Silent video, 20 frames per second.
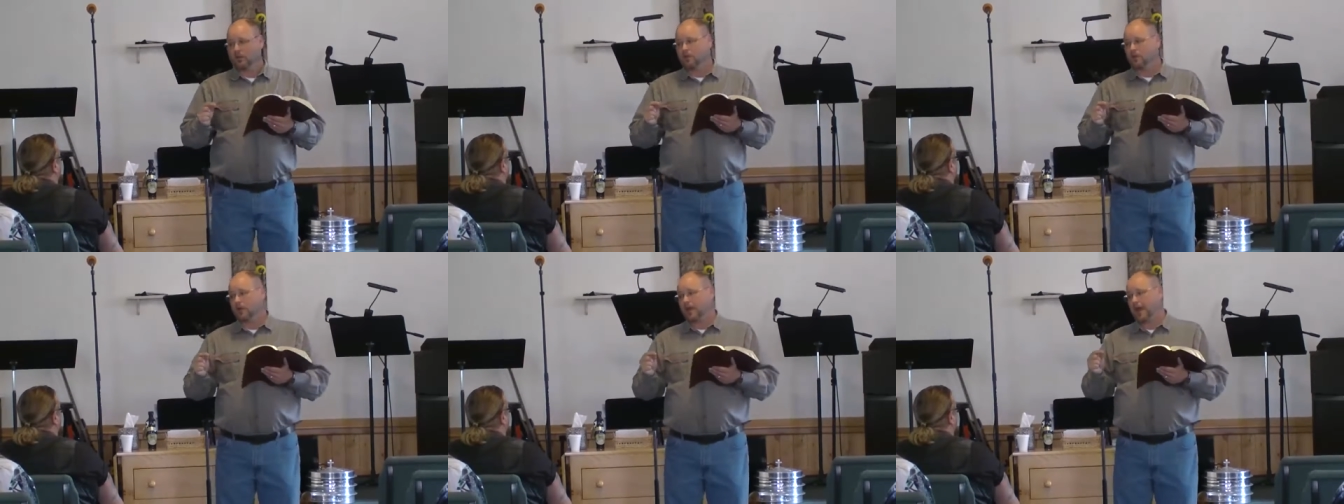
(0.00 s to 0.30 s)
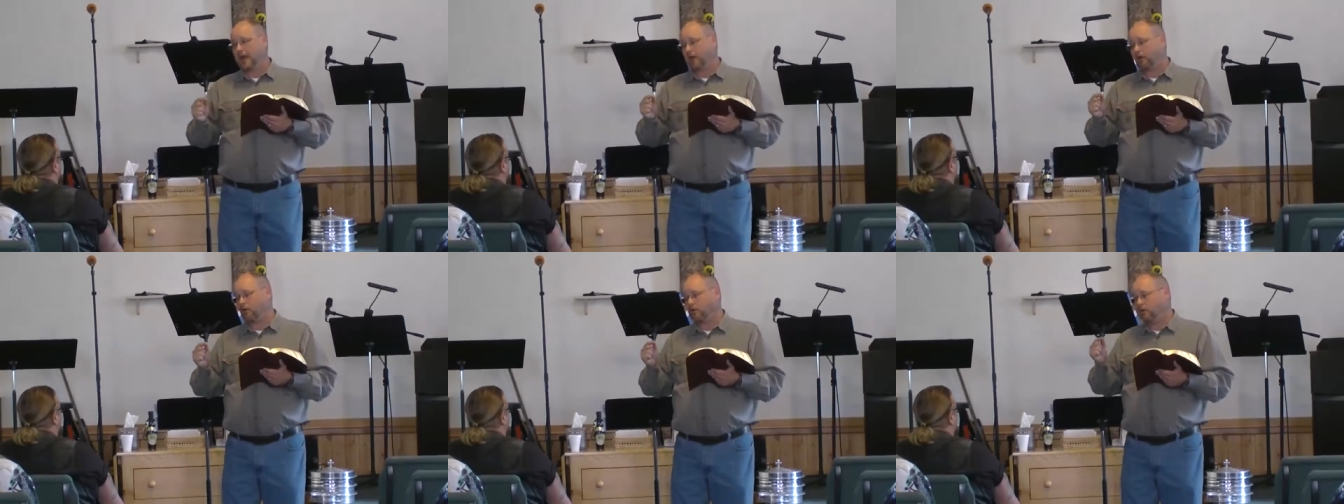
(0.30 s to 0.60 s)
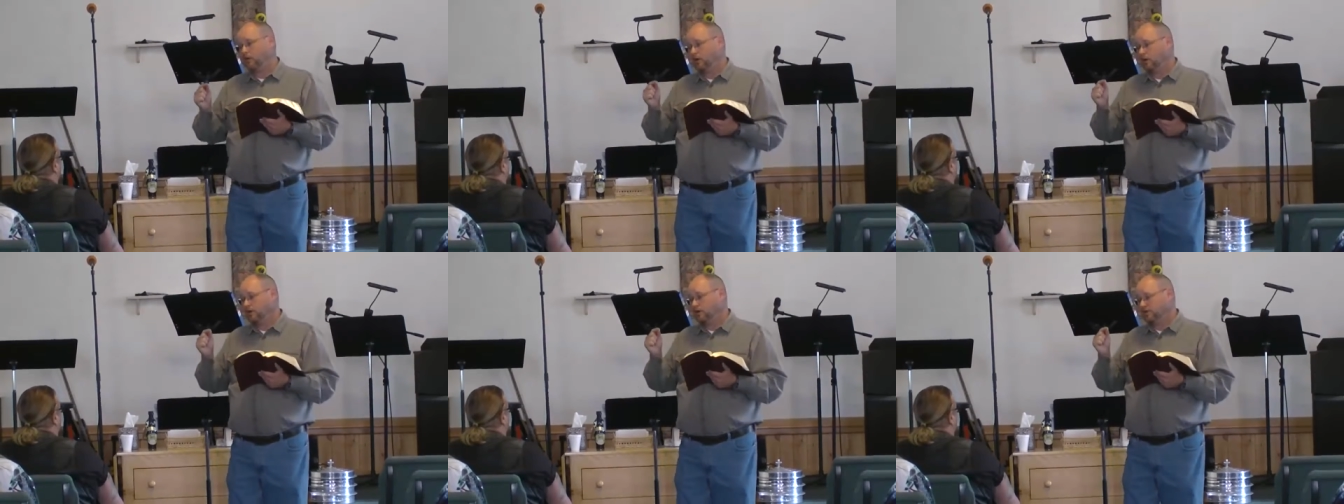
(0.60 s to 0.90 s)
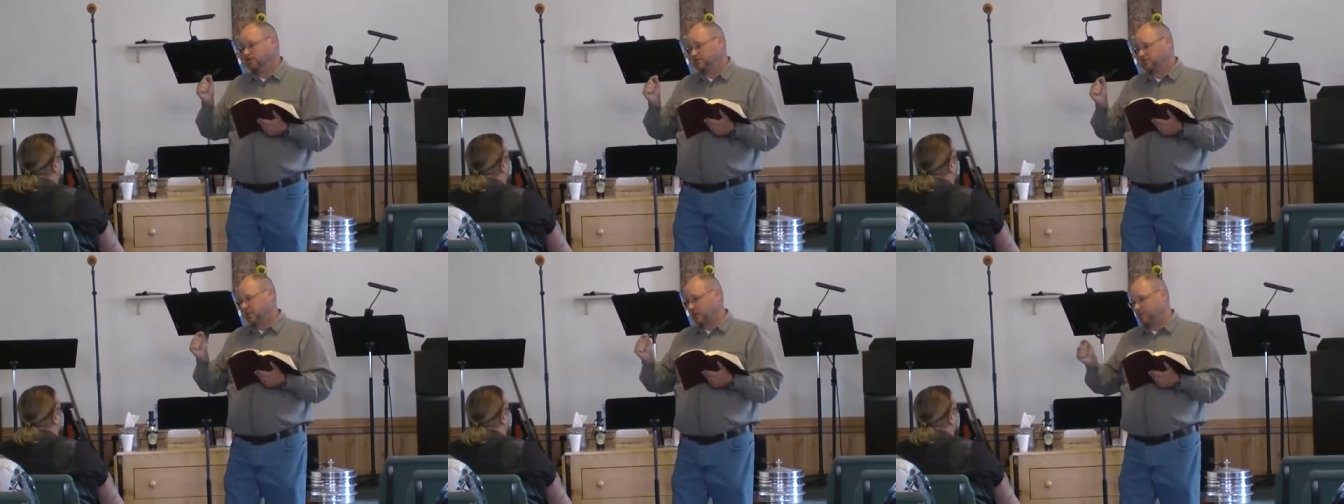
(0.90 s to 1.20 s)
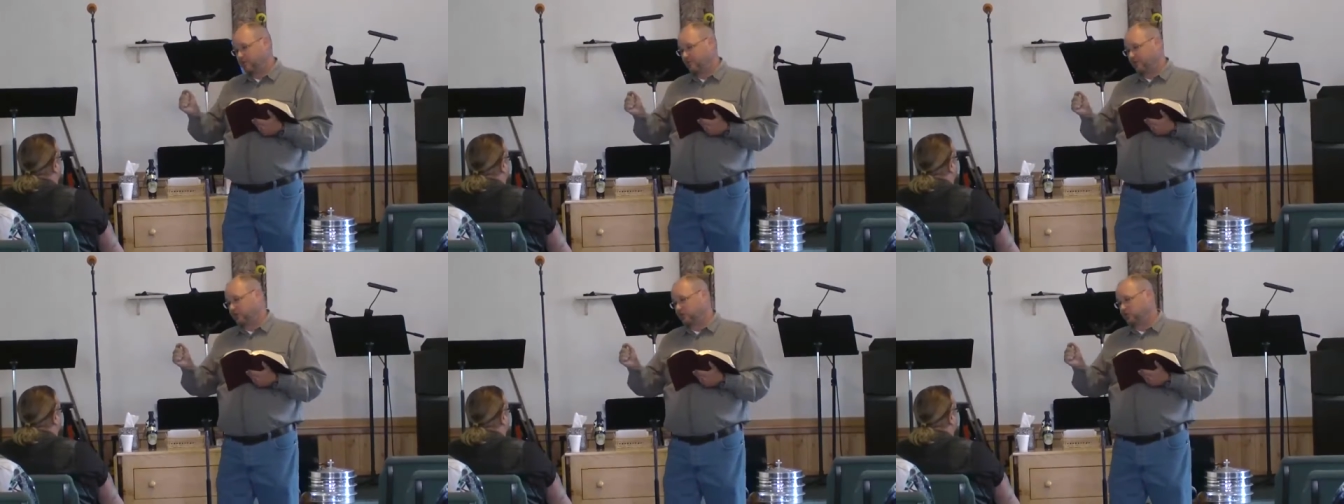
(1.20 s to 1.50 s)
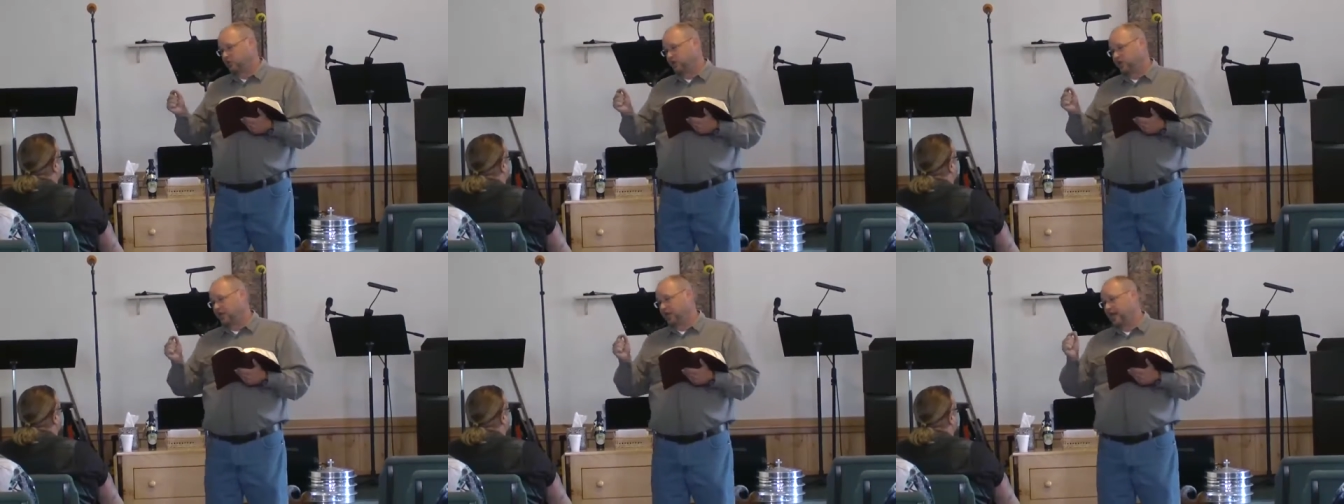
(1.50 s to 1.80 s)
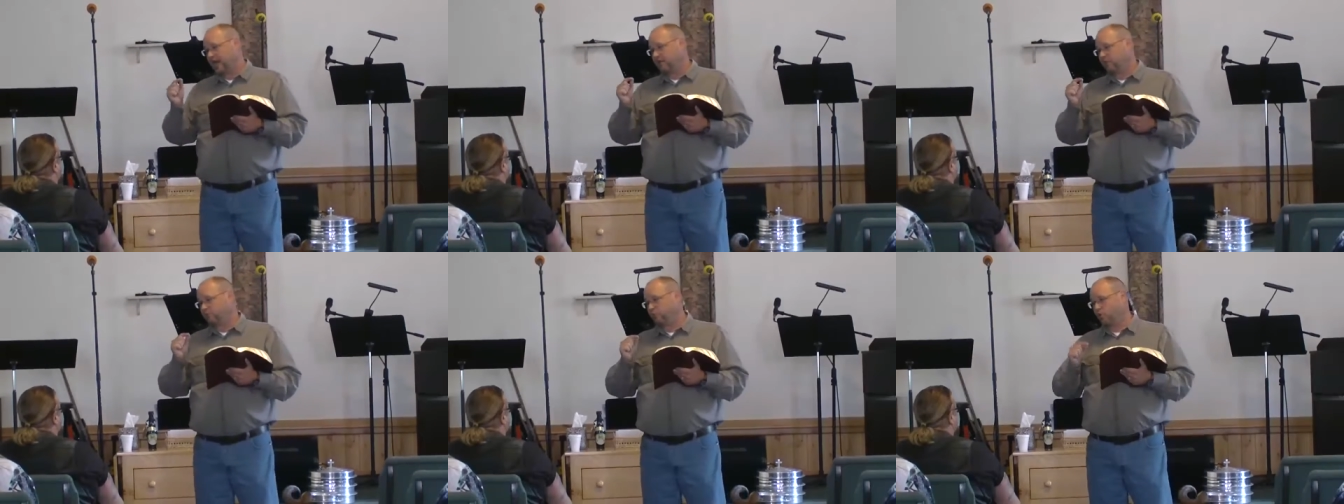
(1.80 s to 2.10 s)
Now, some of us are going to
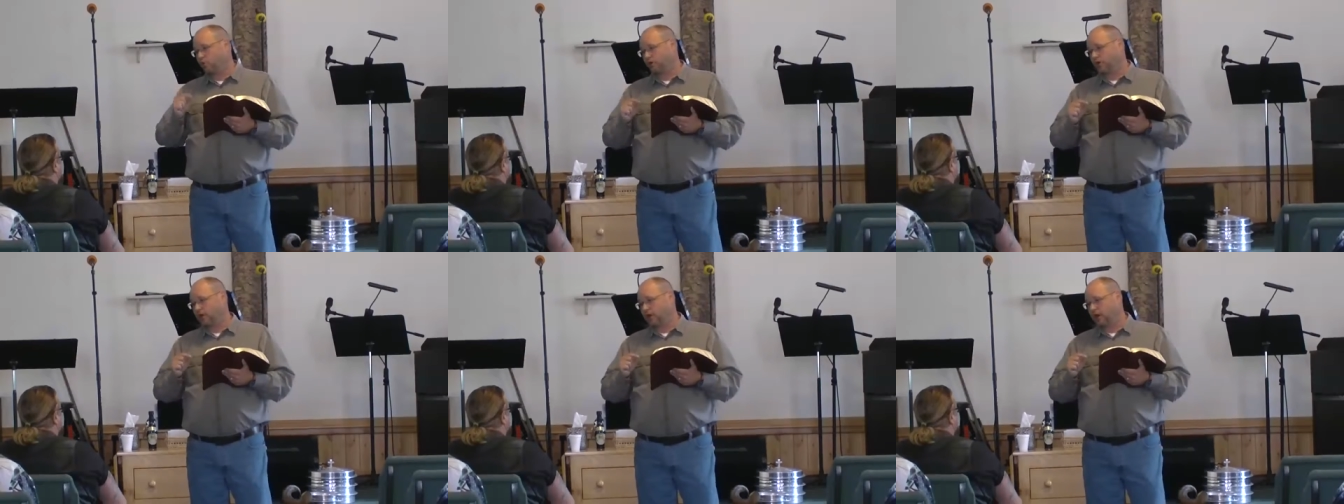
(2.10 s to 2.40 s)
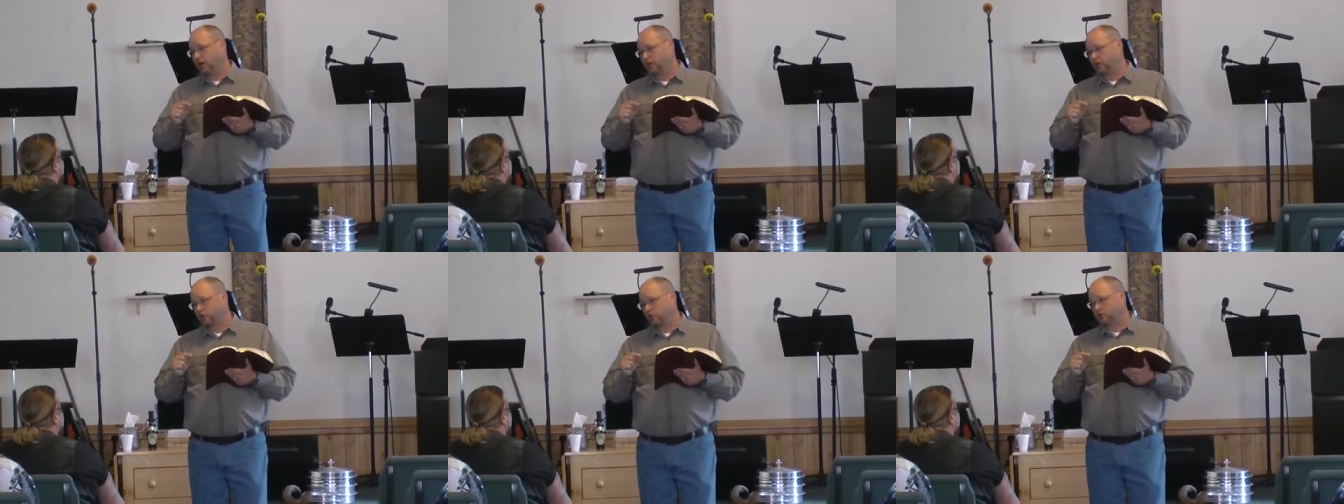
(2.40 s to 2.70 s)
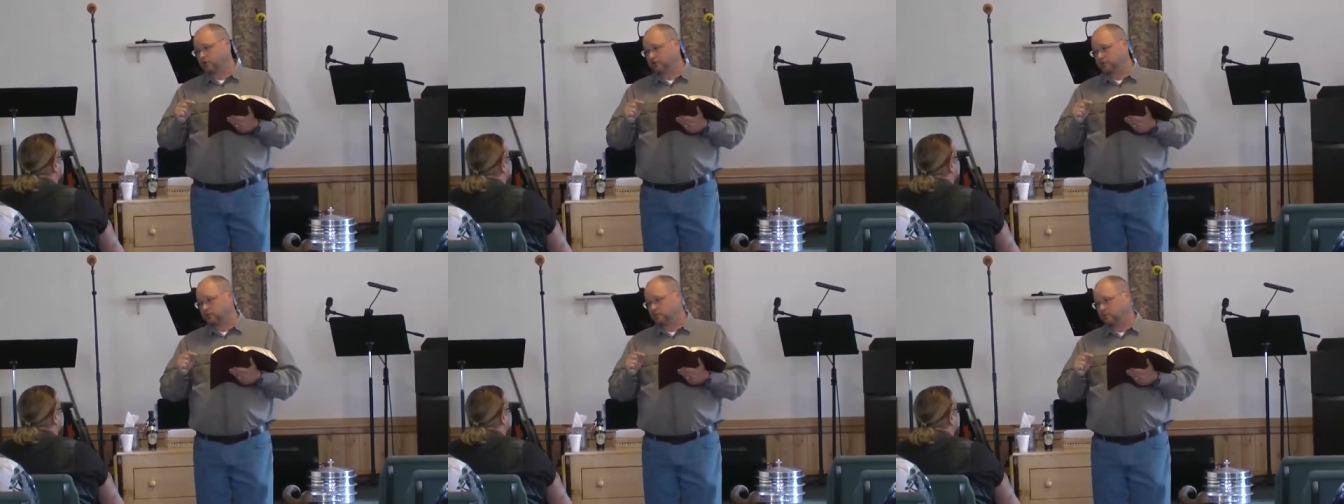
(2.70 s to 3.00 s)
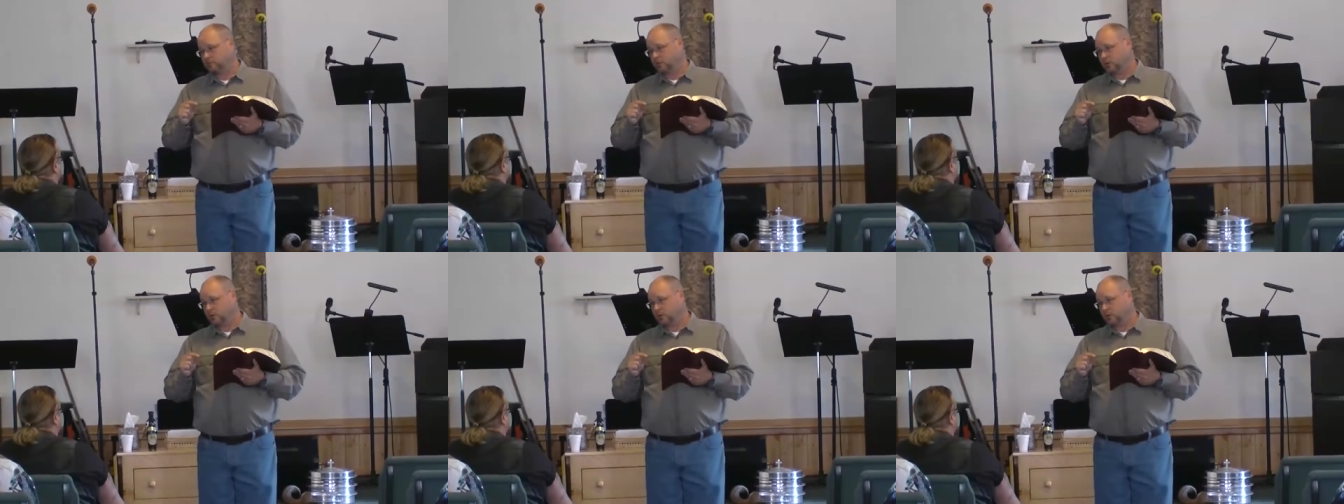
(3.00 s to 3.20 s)
have more than others.